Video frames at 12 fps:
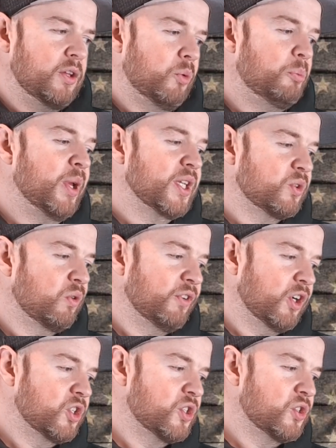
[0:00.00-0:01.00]
pistol
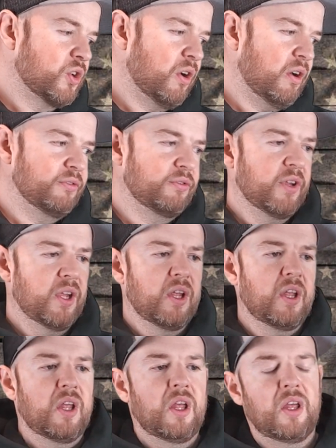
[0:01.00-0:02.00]
versions of
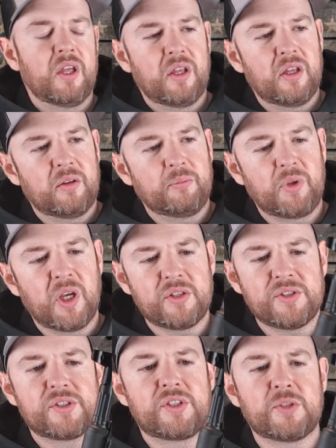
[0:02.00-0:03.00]

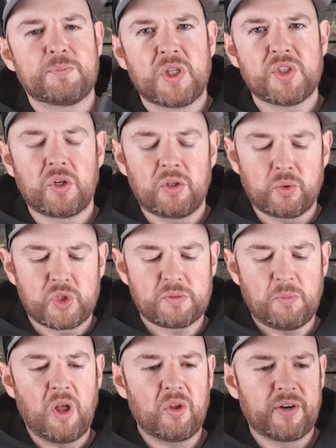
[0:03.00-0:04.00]
guns just because they're a little
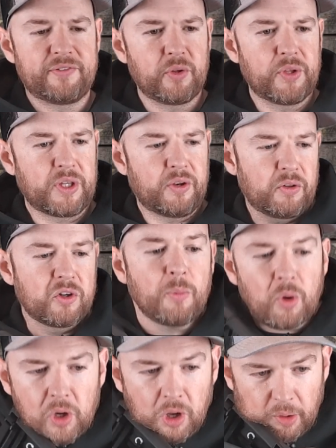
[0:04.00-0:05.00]
smaller. I feel like they're a little
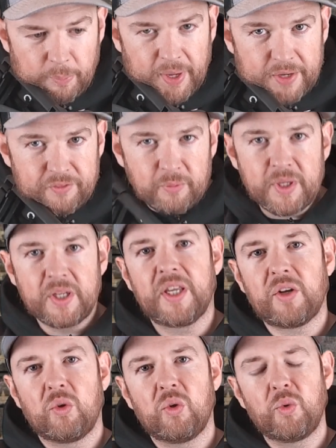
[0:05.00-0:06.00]
more compact for me to
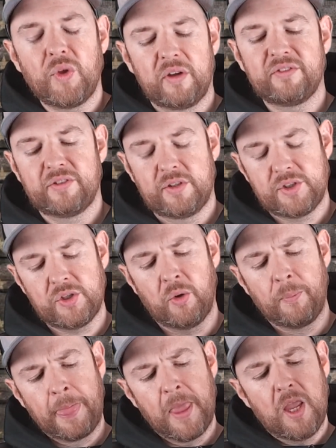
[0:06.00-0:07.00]
get a hold of.
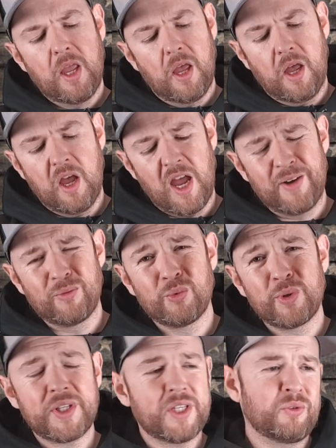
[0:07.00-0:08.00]
So I
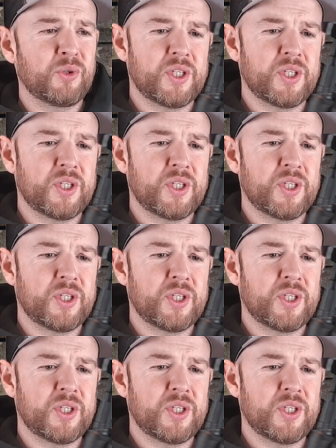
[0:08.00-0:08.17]
really